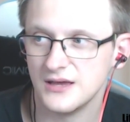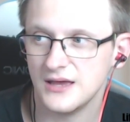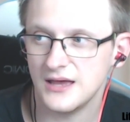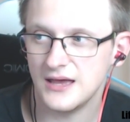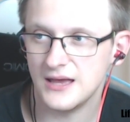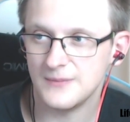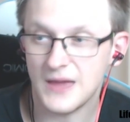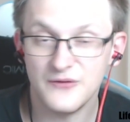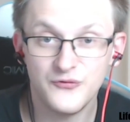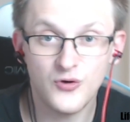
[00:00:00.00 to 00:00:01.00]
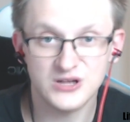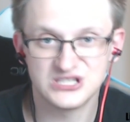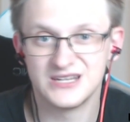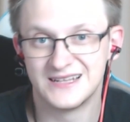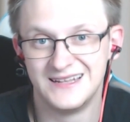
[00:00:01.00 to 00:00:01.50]

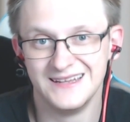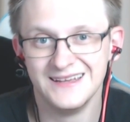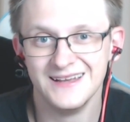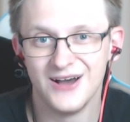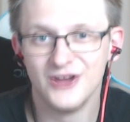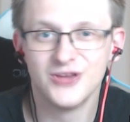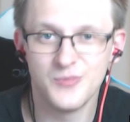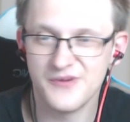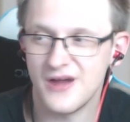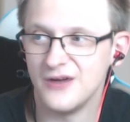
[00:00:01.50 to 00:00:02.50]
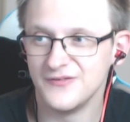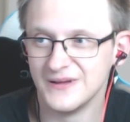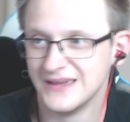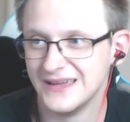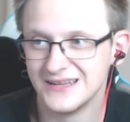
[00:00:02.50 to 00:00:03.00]
Unfortunately, on top of everything,
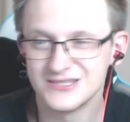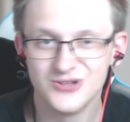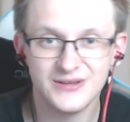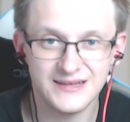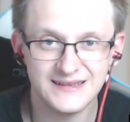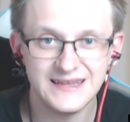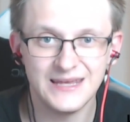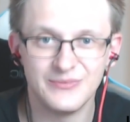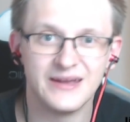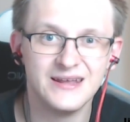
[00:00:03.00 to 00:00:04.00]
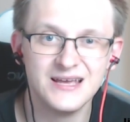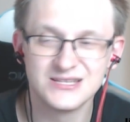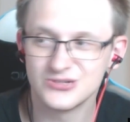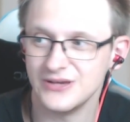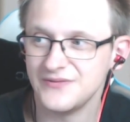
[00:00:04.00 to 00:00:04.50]
it is not a demon.
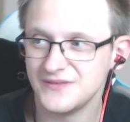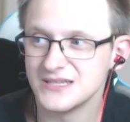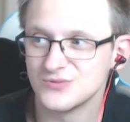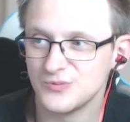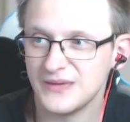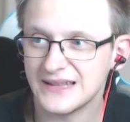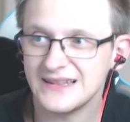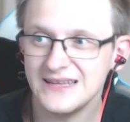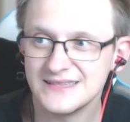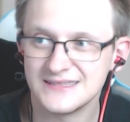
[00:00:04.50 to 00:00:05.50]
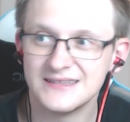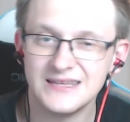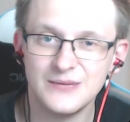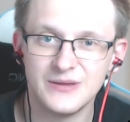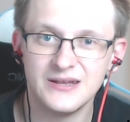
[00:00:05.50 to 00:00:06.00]
So if this would be at least a
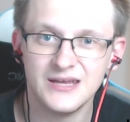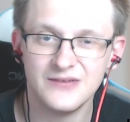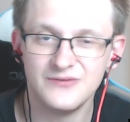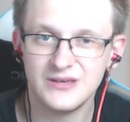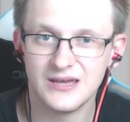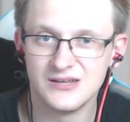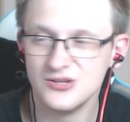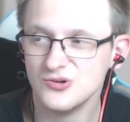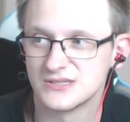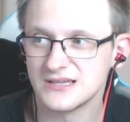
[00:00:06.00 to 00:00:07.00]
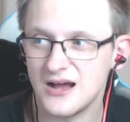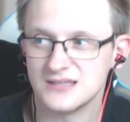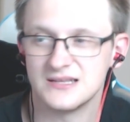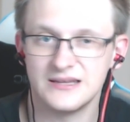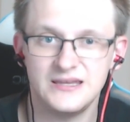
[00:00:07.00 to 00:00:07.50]
demon, we can use
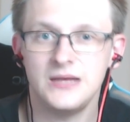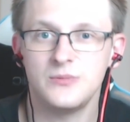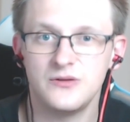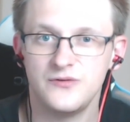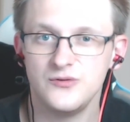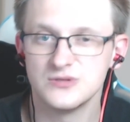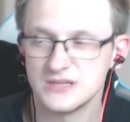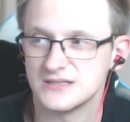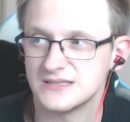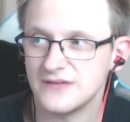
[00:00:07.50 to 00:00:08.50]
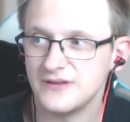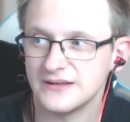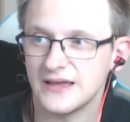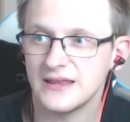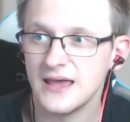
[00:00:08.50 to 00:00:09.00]
cards like Demon Fuse and stuff like
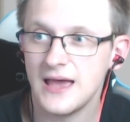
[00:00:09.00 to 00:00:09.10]
that.